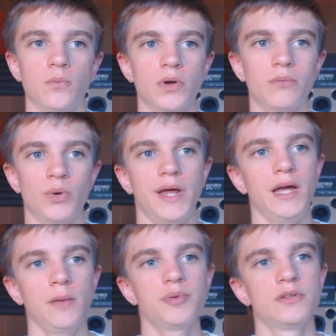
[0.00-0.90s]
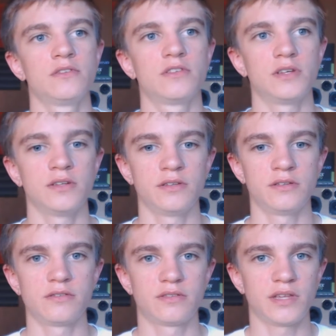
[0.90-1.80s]
what happens
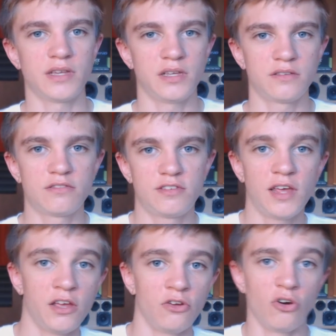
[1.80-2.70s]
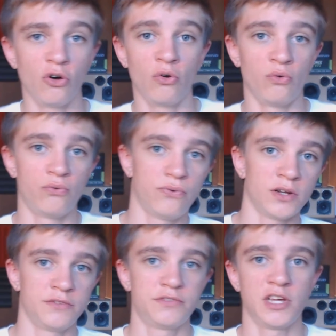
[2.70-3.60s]
is they say, oh,
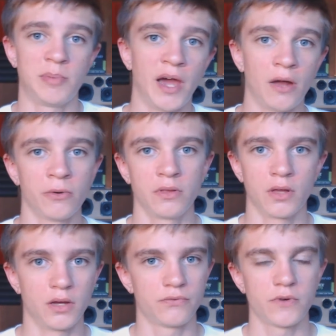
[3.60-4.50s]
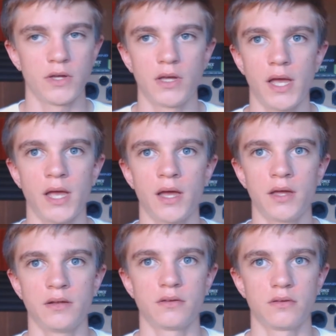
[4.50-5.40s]
5-day battery life.
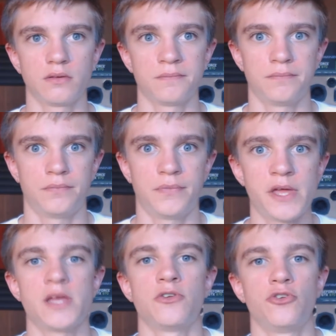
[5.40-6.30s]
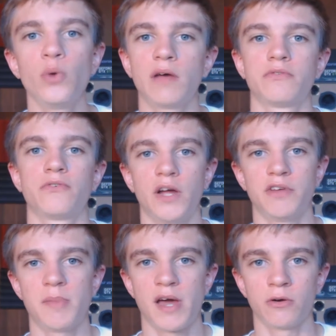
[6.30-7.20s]
And they do have a
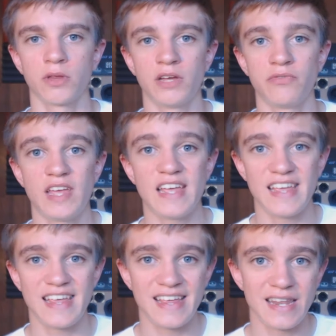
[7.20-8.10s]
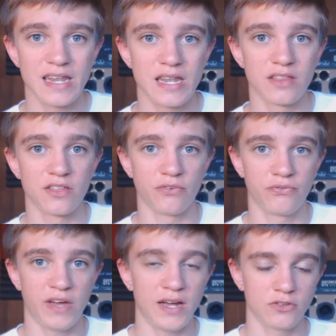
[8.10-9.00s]
5-day battery life in the
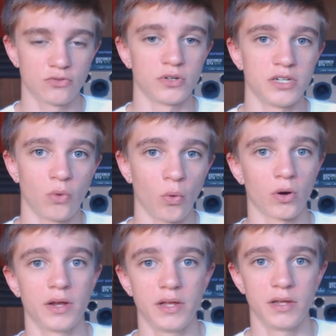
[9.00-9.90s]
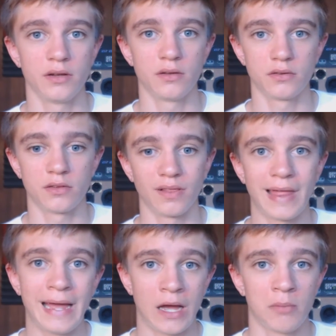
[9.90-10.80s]
factory or in the
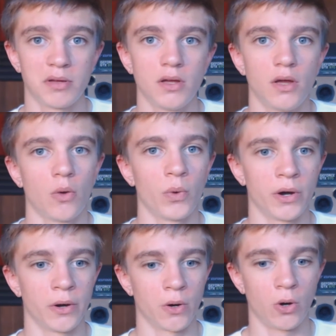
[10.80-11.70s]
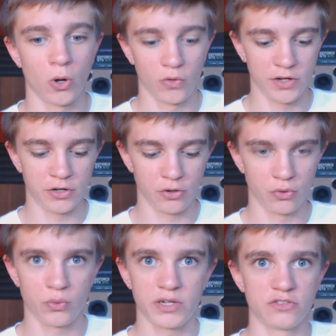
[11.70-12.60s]
lab, where all they
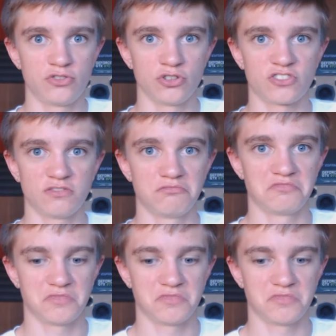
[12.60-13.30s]
do is just